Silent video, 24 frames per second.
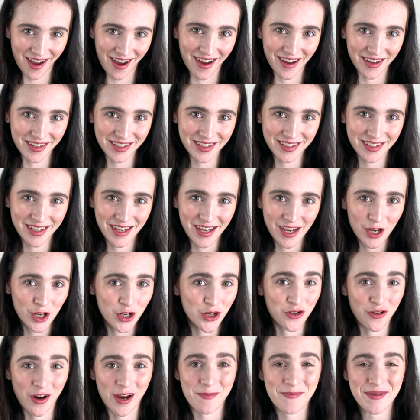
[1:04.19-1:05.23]
arts,
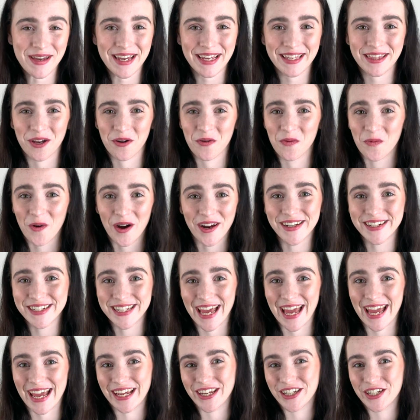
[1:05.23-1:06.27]
dreaming that one
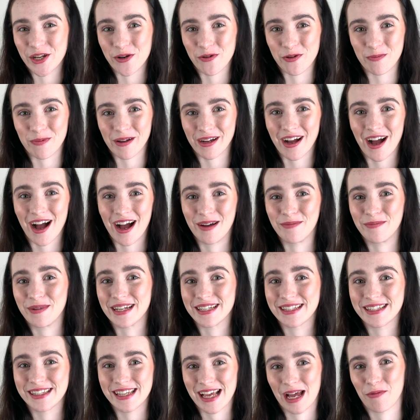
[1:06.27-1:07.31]
day she would become a
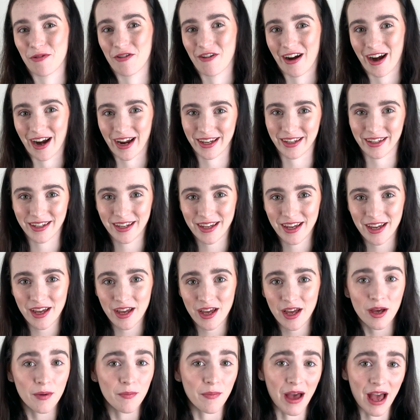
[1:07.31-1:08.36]
samurai
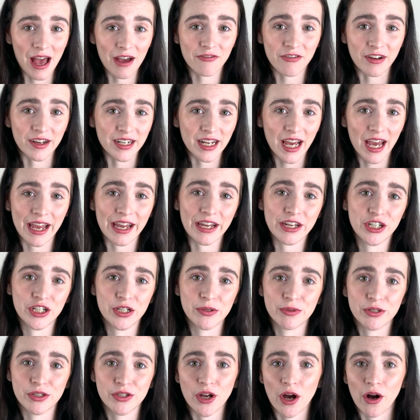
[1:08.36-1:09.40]
but every day she
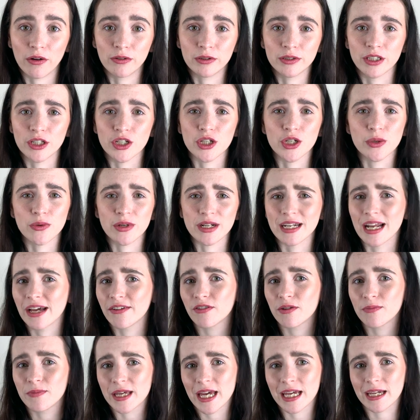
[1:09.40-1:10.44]
was told that she would never
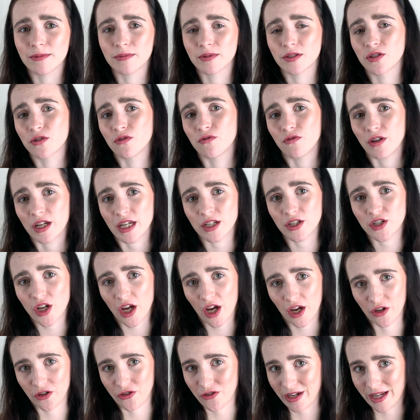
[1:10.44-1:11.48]
be able to reach
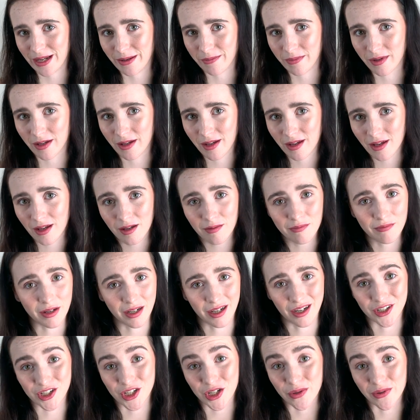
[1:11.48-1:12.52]
her dream
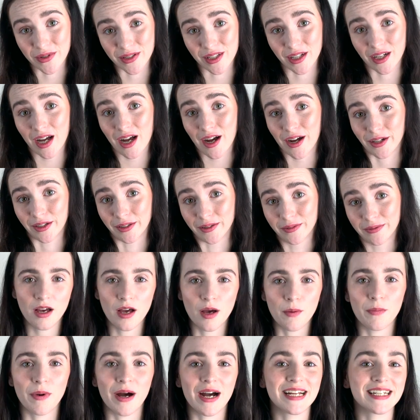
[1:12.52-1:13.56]
because she was a girl.
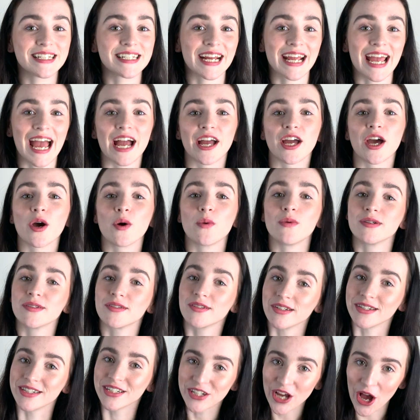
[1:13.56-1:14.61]
But Takeko was
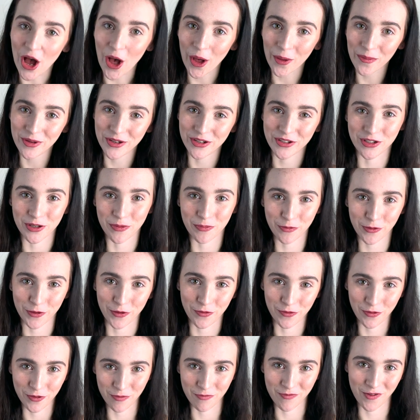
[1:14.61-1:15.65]
determined to
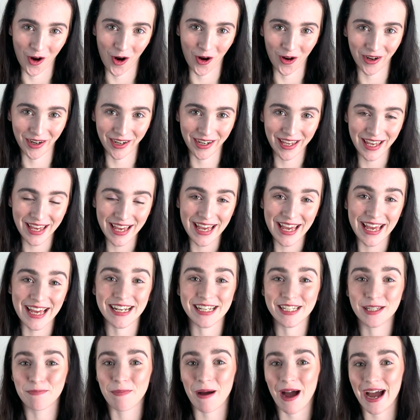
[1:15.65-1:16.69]
prove them wrong.
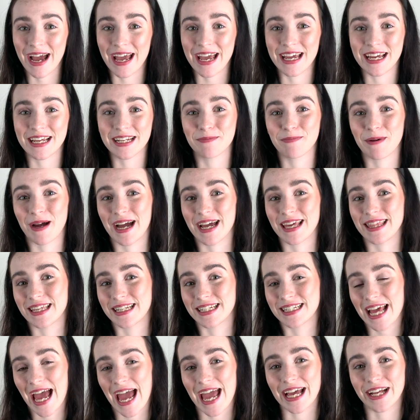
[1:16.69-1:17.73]
Inspired by the
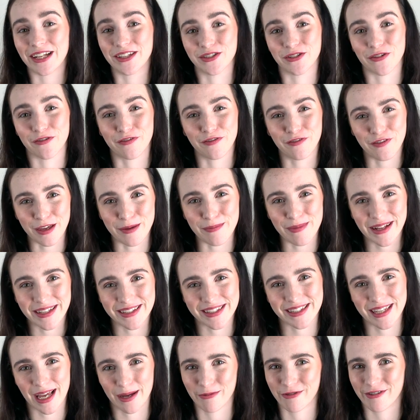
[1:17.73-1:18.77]
tales of female
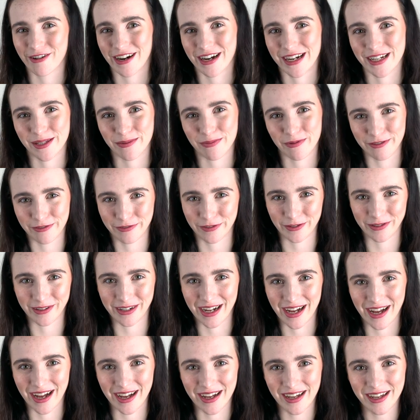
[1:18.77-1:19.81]
samurais before
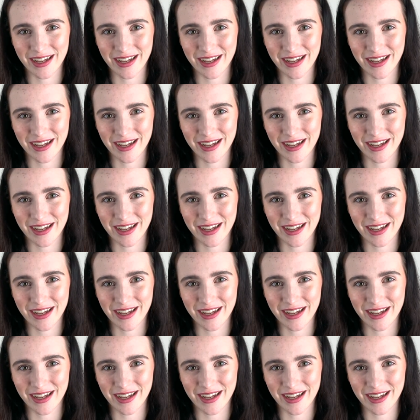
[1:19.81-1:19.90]
her,